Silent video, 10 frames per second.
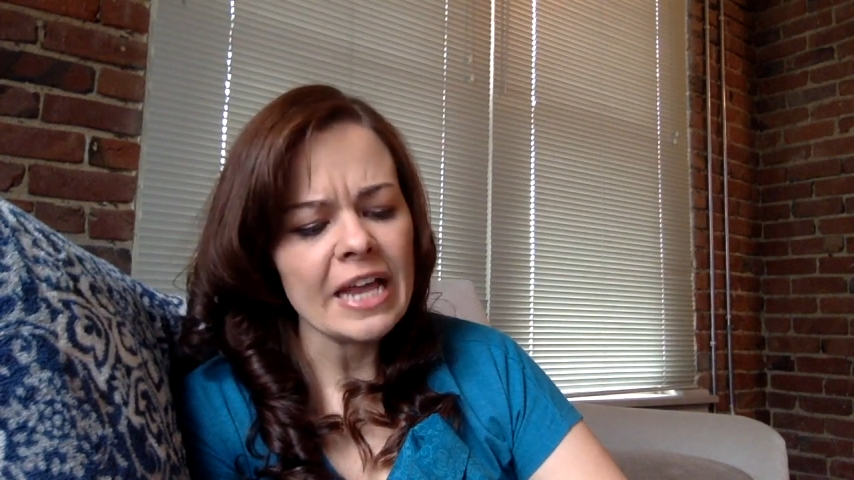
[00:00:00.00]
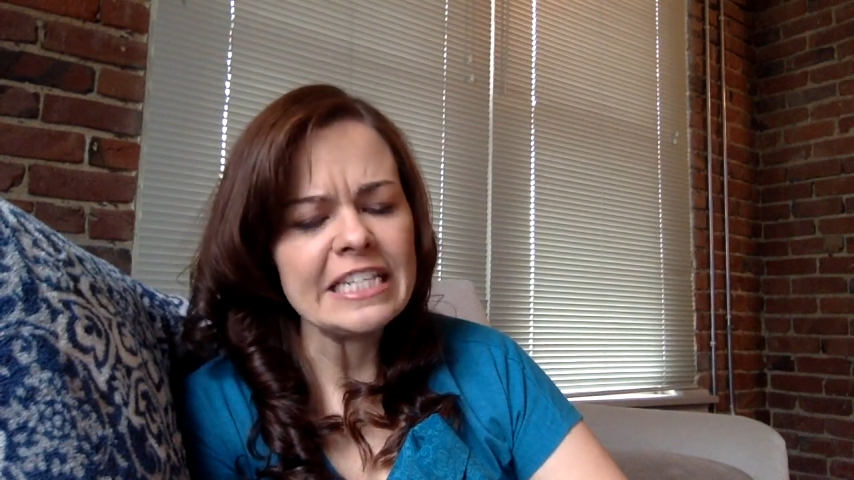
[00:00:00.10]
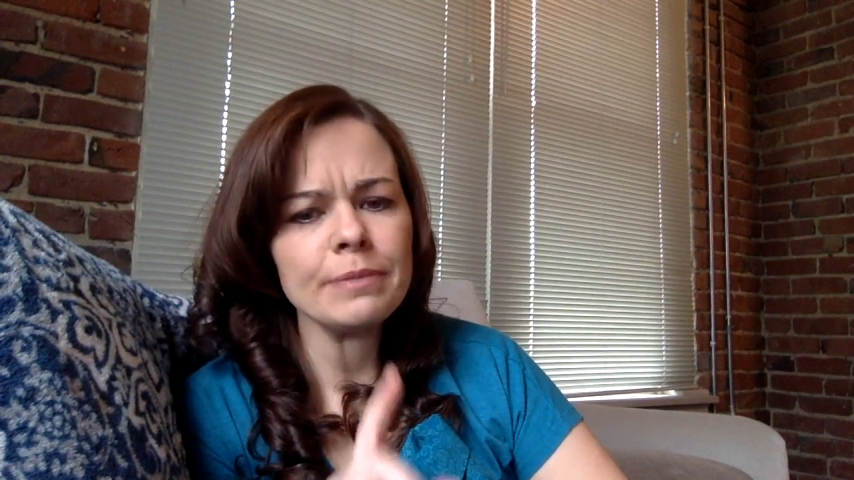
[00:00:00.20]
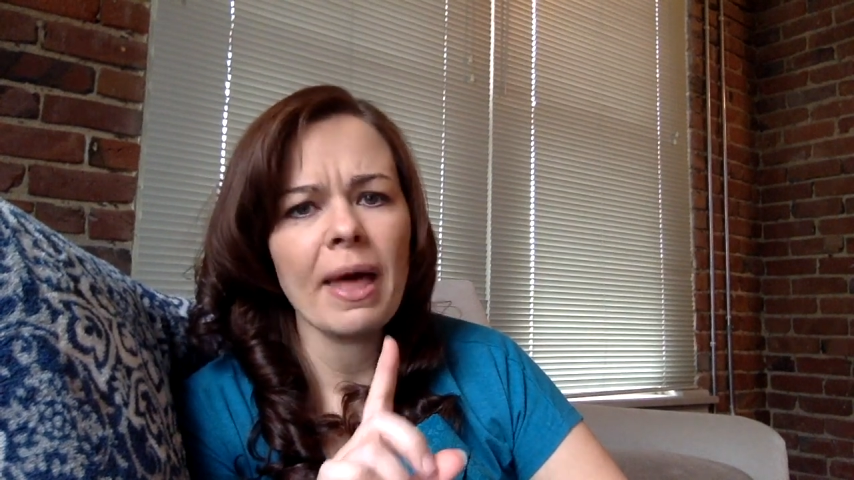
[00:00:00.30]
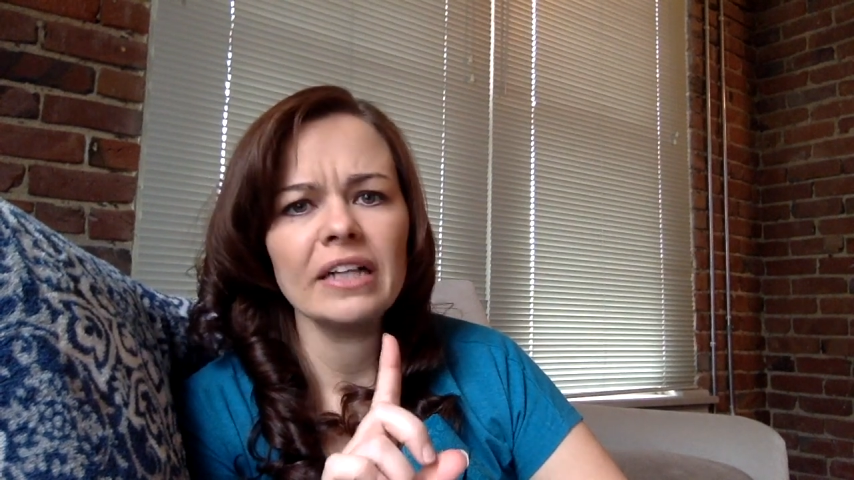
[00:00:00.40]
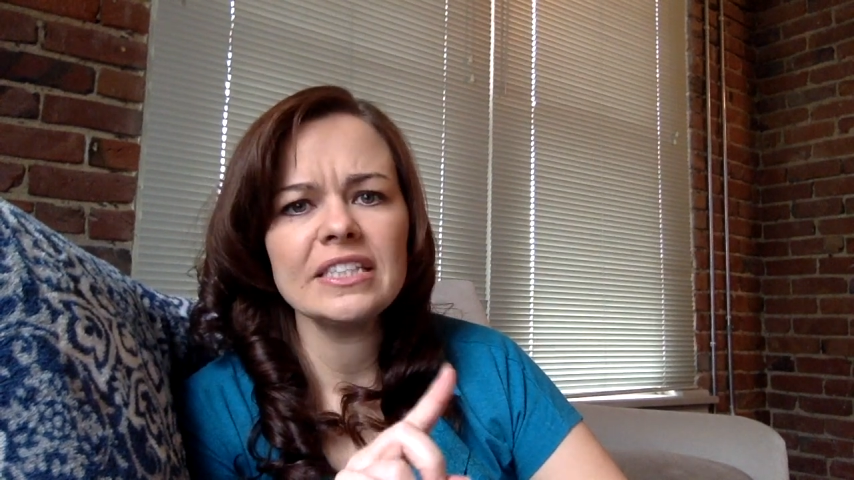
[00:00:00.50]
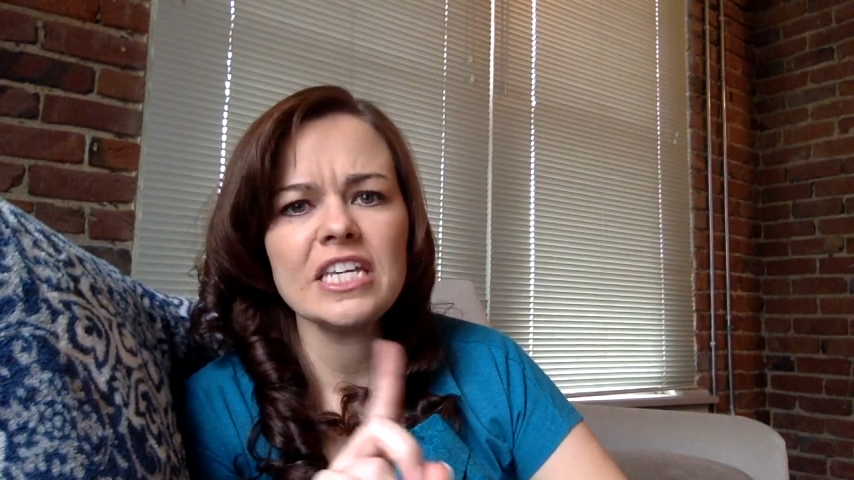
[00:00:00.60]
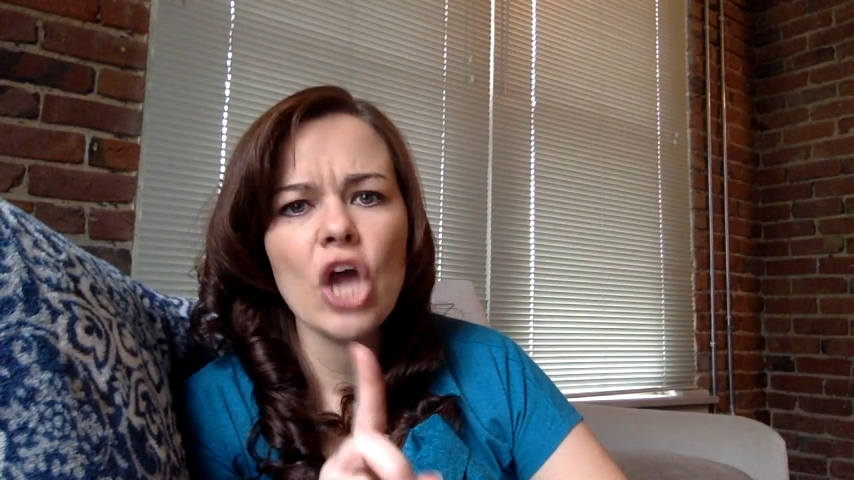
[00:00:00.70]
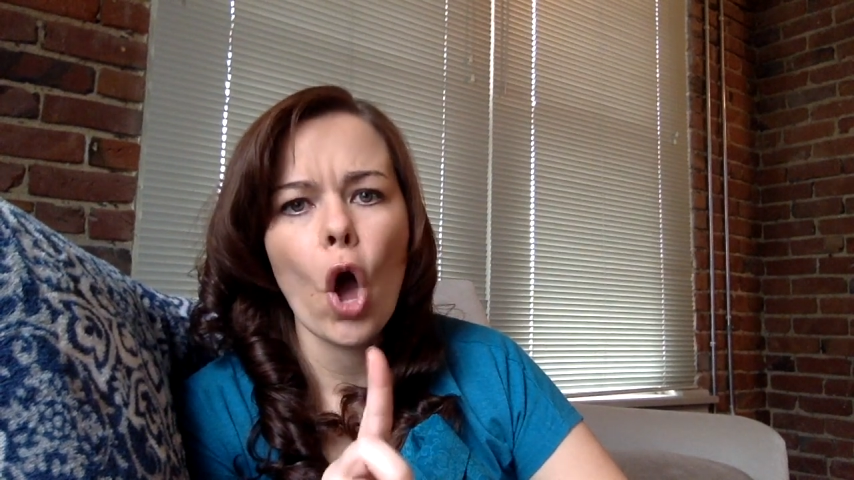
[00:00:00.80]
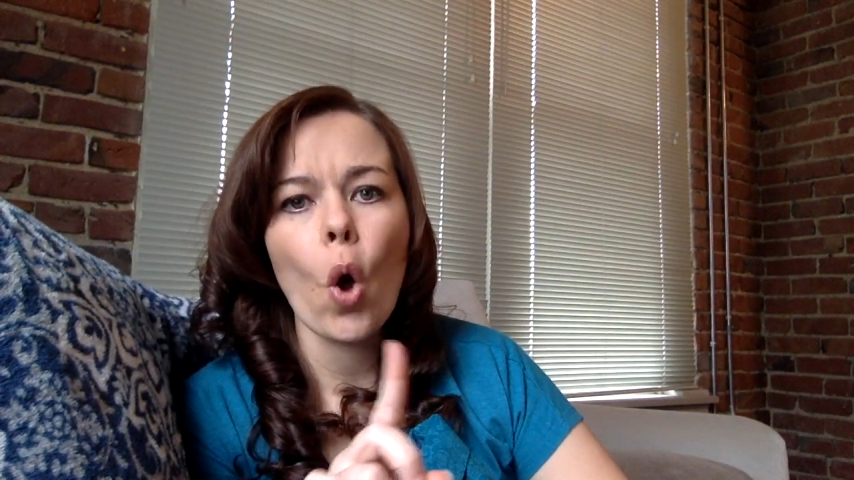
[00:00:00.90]
It's spelled
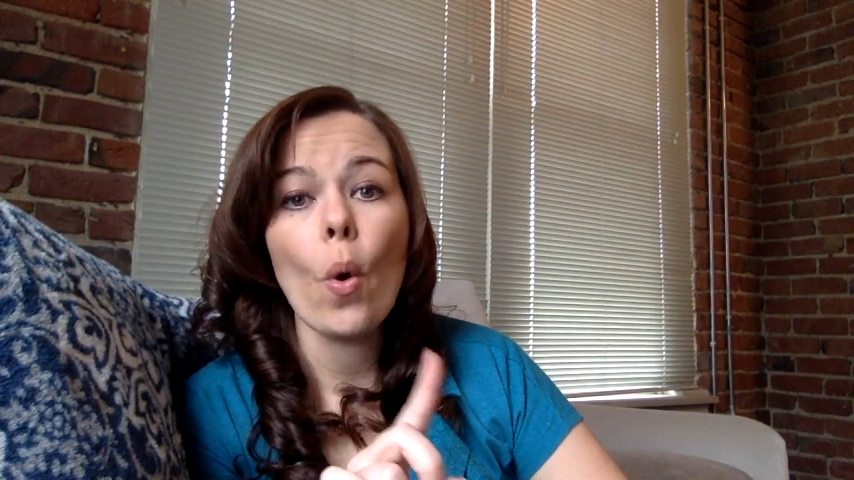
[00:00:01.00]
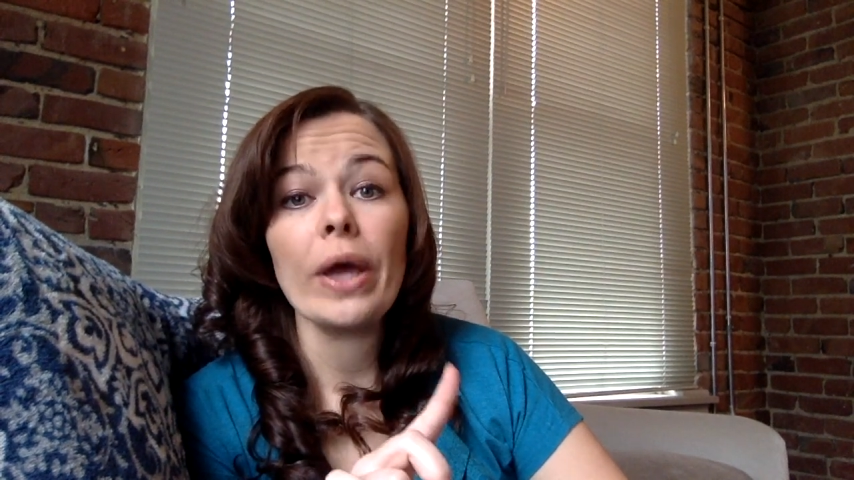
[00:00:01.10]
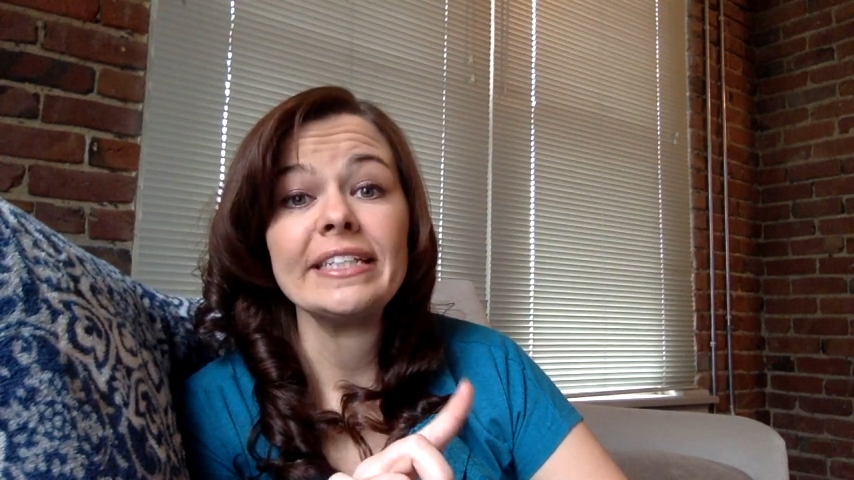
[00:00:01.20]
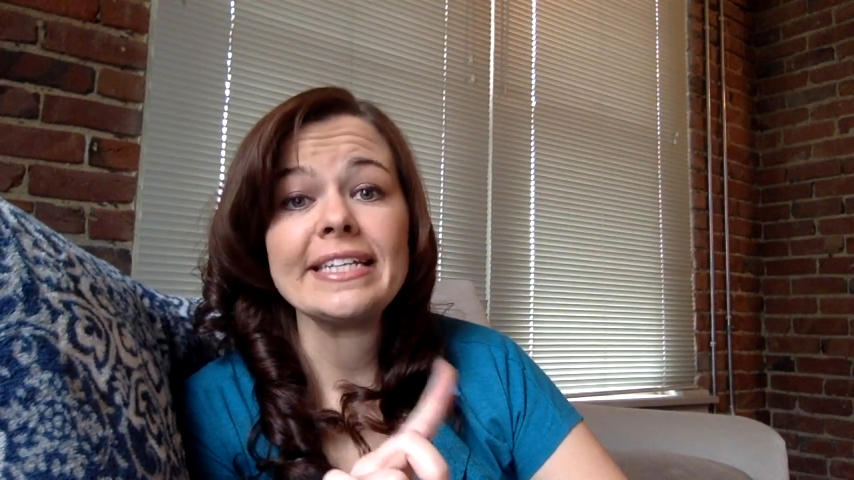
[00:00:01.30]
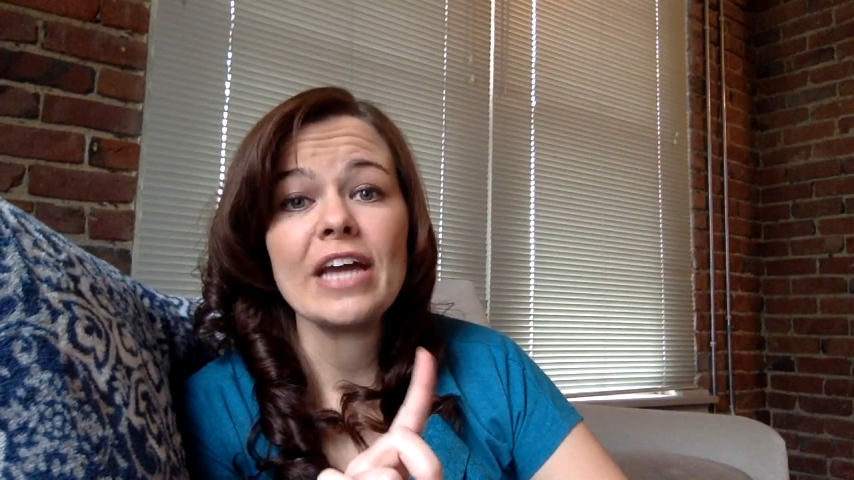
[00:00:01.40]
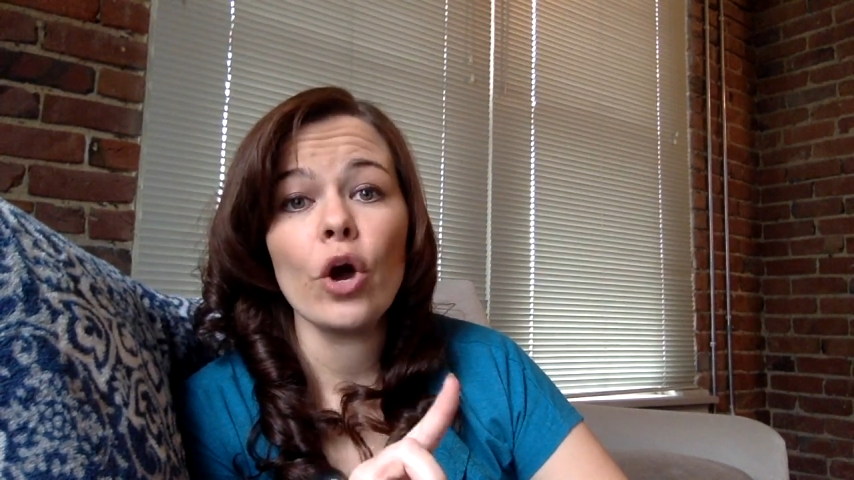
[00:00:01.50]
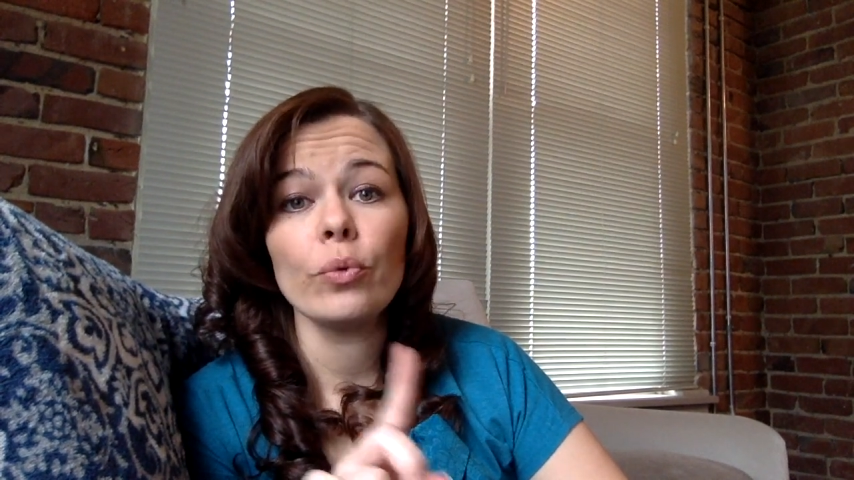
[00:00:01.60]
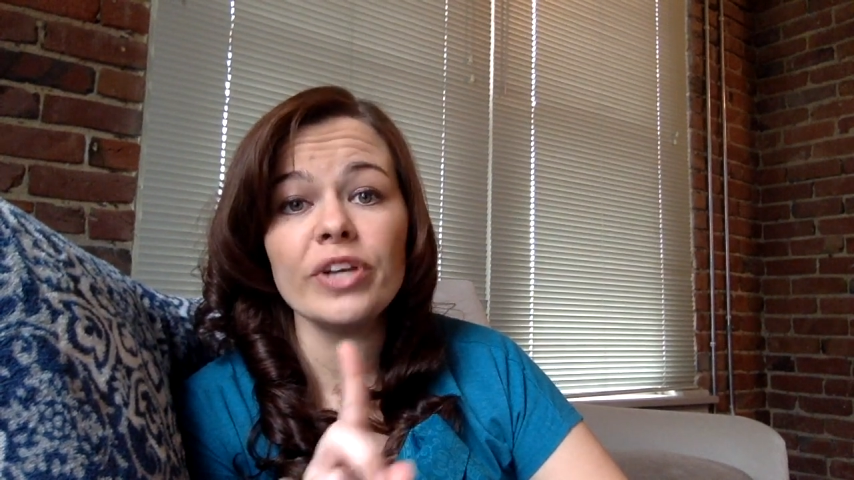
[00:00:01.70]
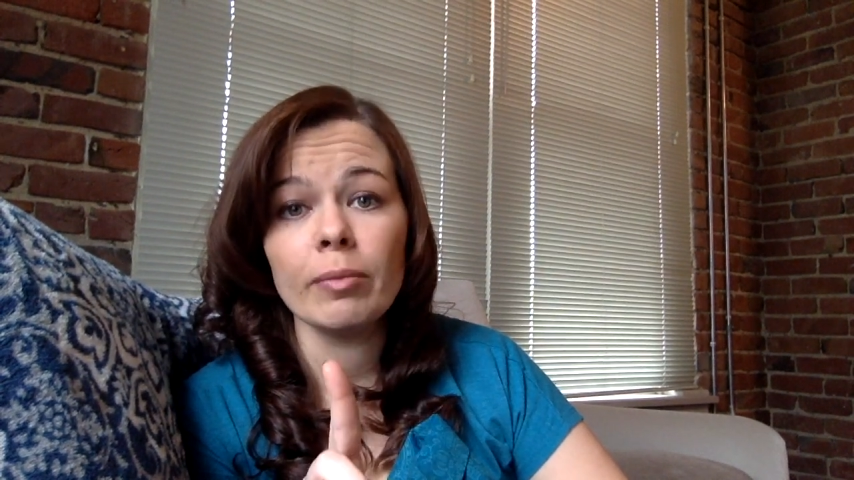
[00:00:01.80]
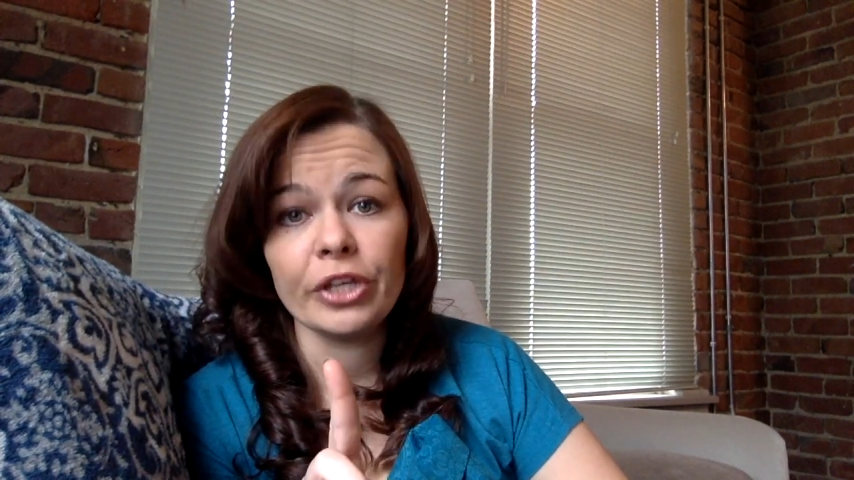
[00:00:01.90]

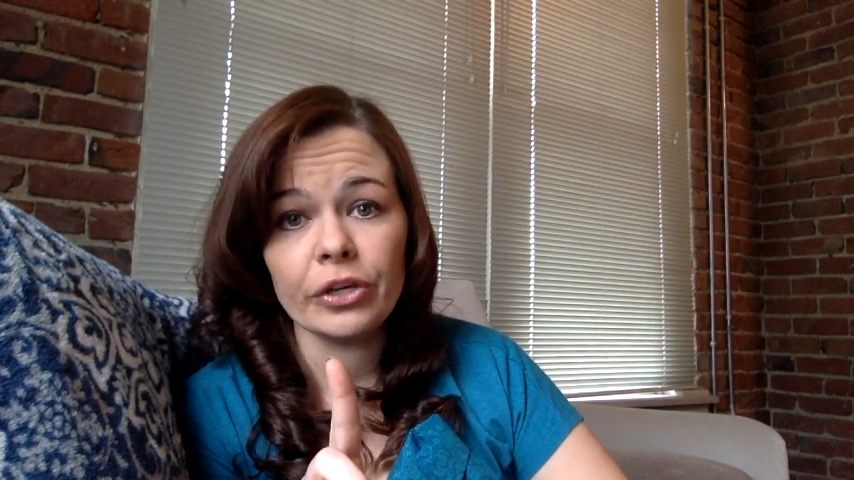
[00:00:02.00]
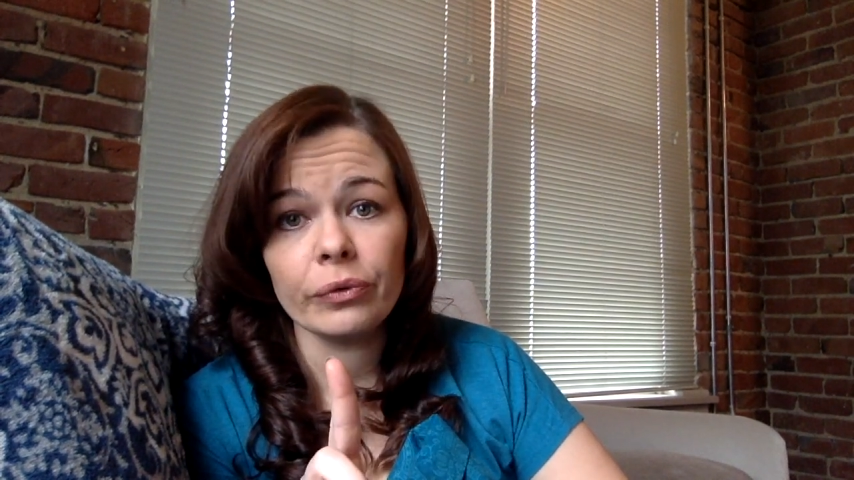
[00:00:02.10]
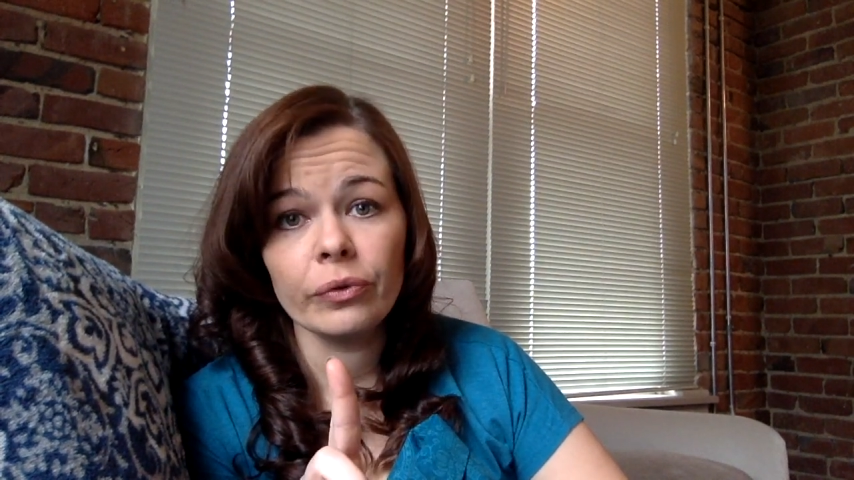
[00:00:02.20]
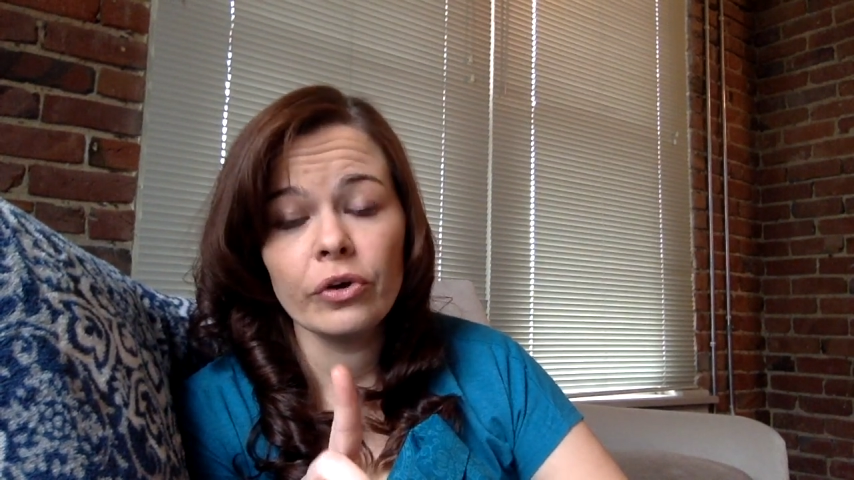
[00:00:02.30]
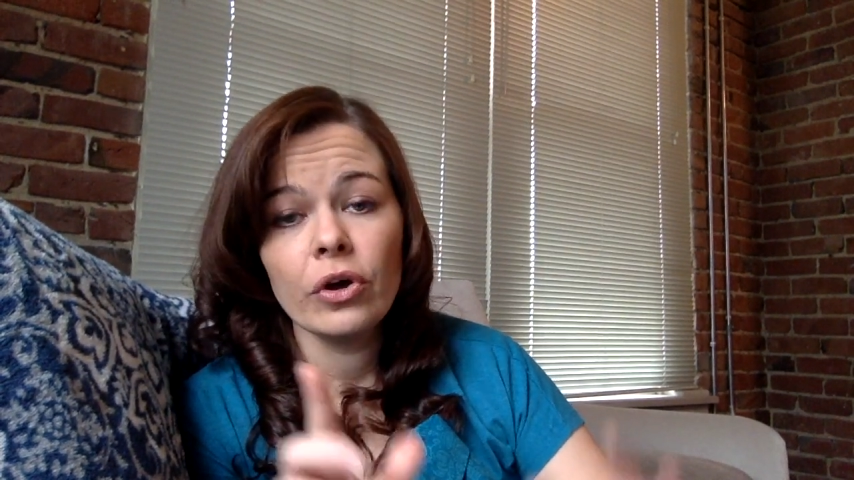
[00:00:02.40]
D-O-D-O-W,